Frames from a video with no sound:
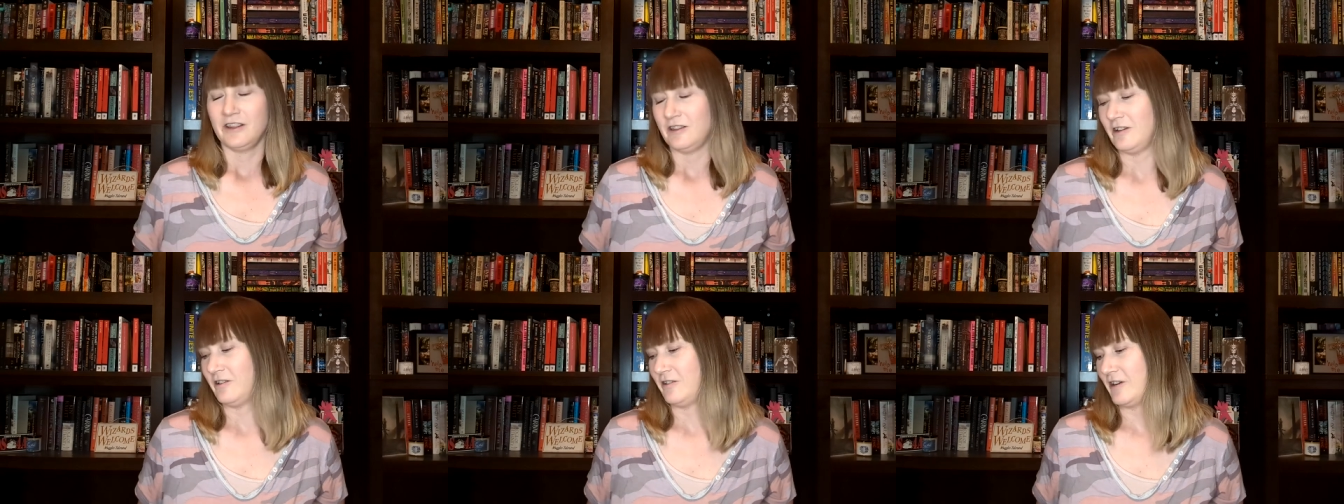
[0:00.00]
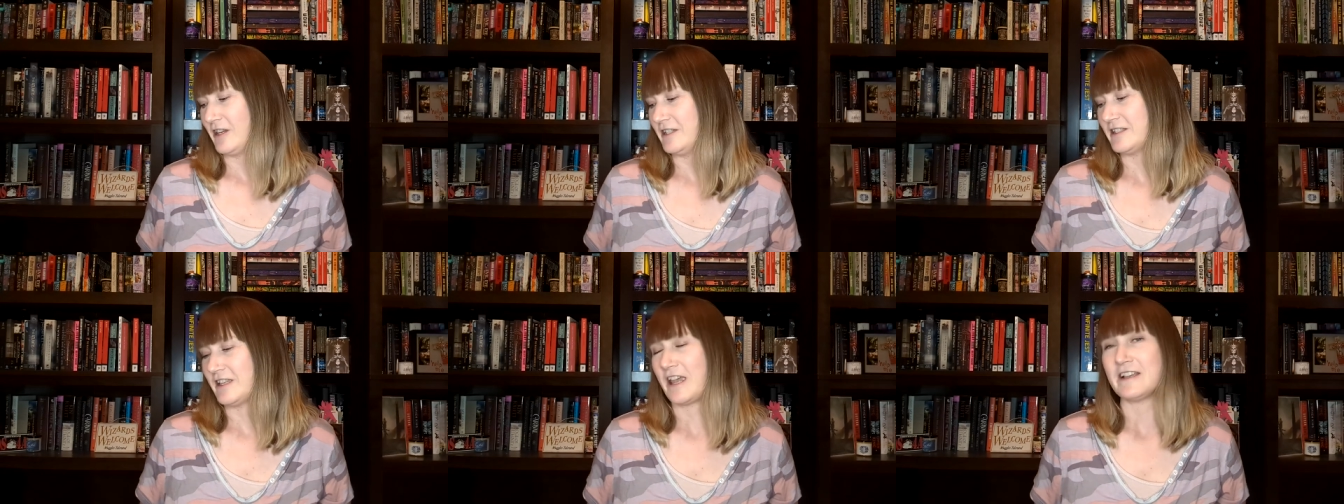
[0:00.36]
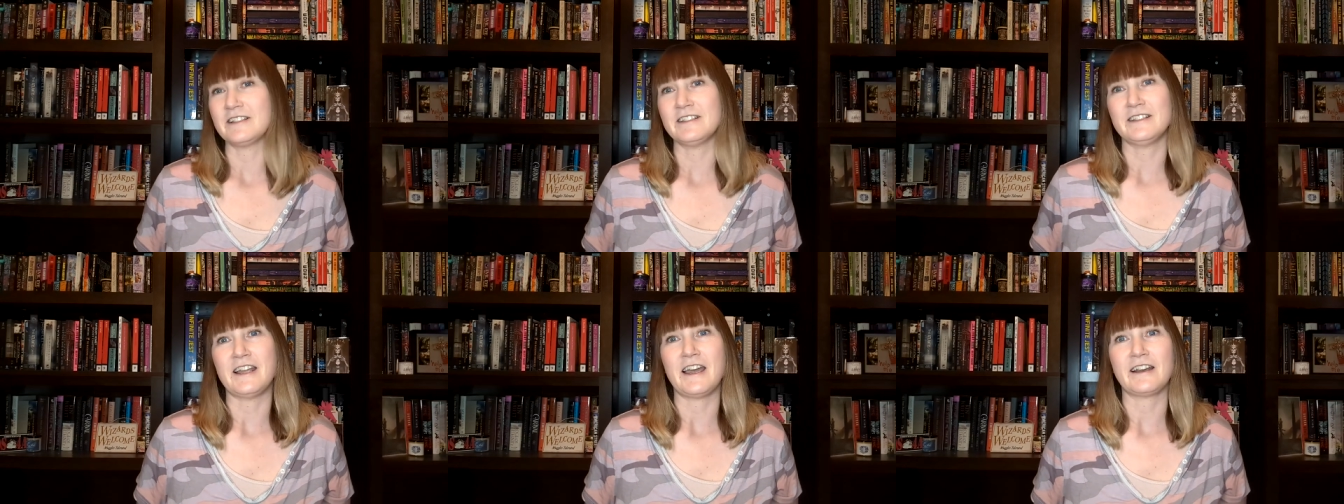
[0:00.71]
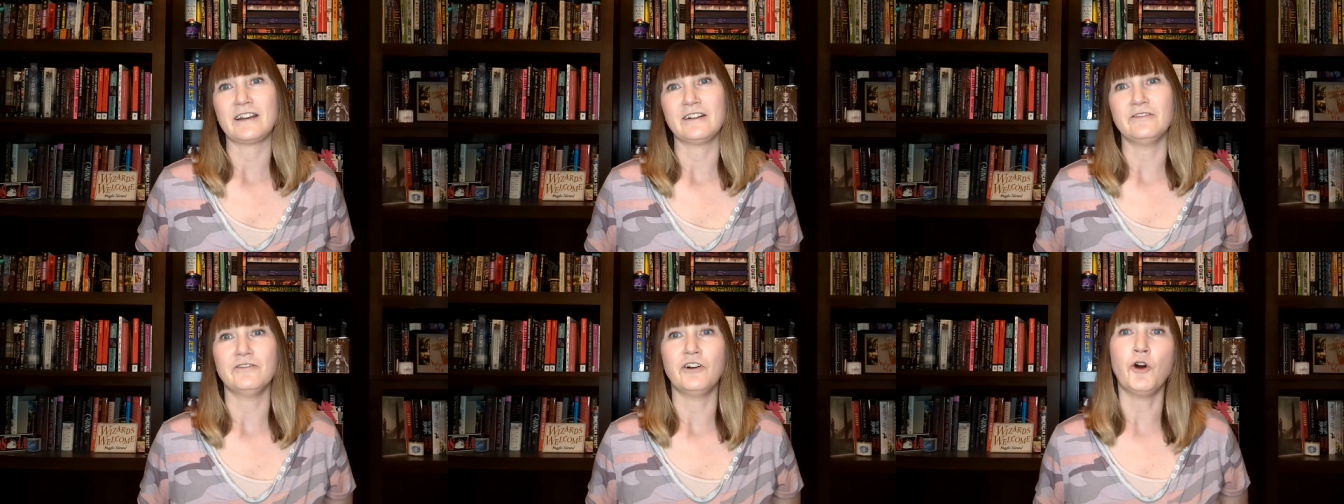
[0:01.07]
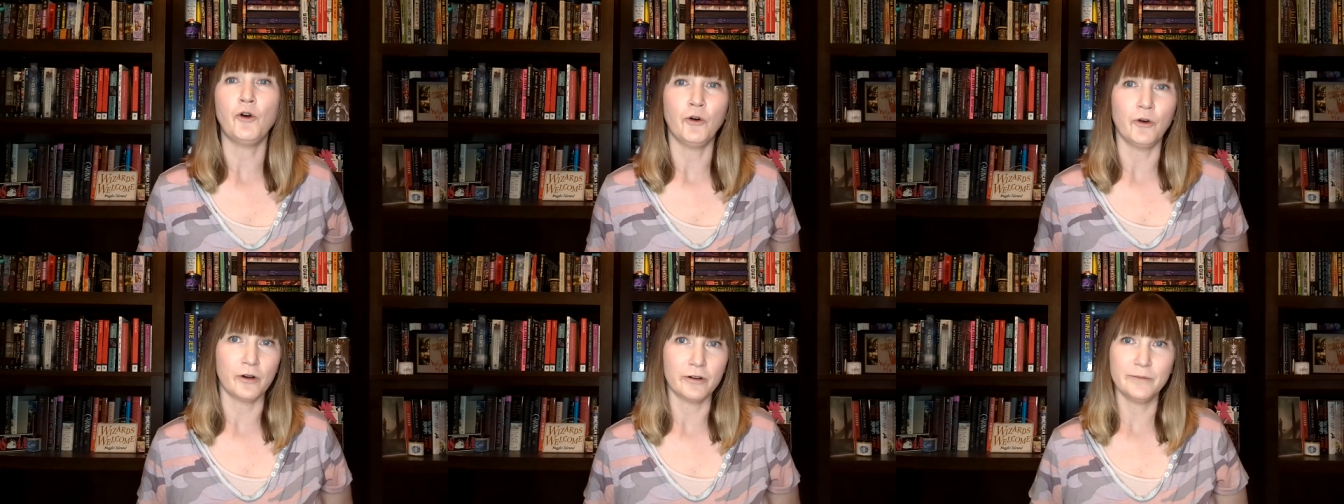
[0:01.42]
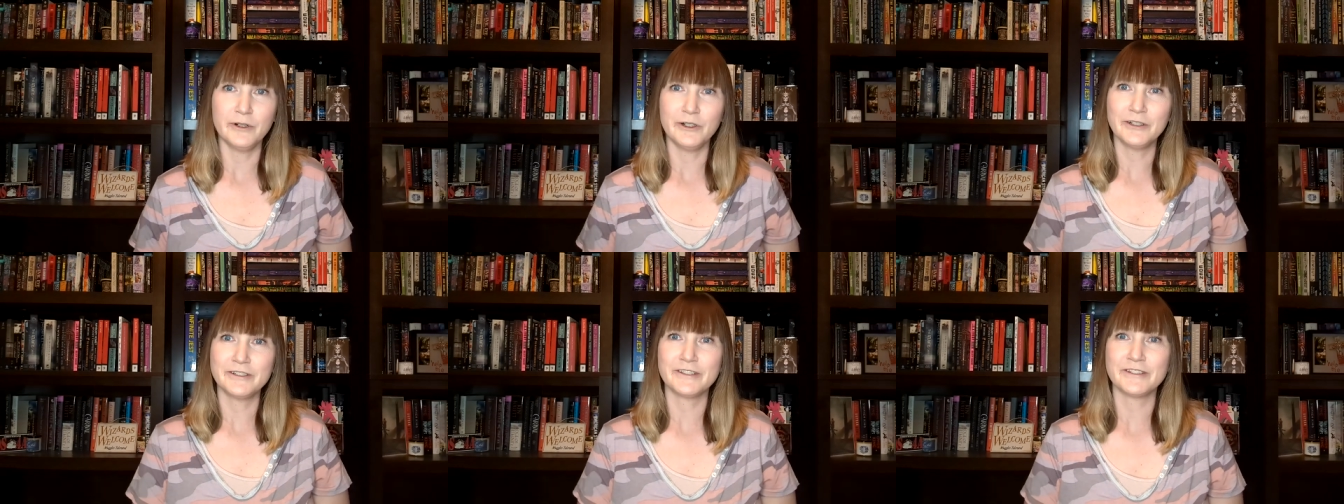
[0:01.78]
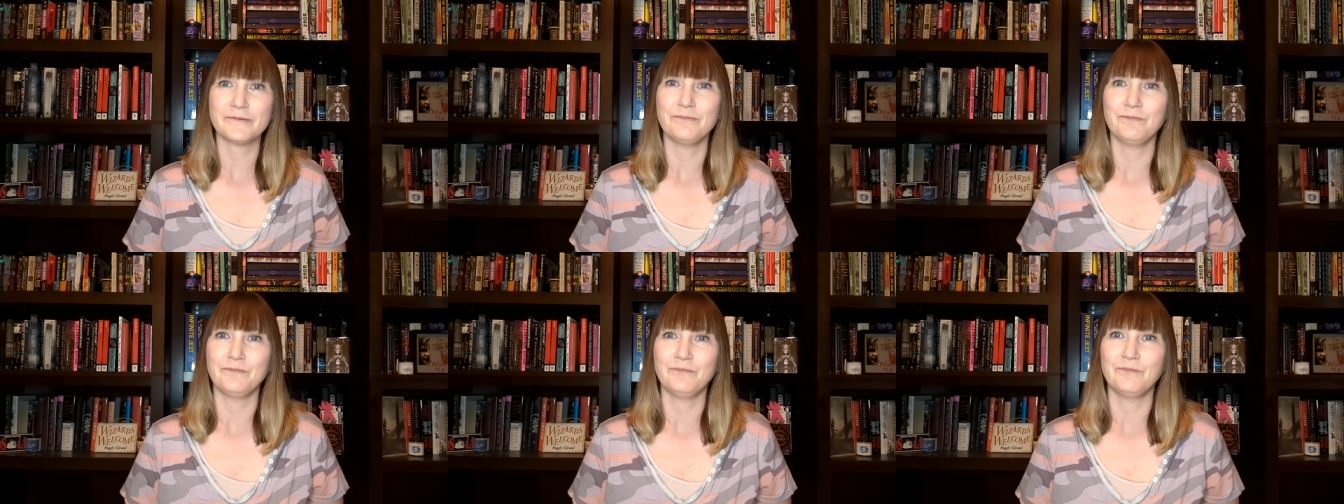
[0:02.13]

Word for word: There is a stack of horror books,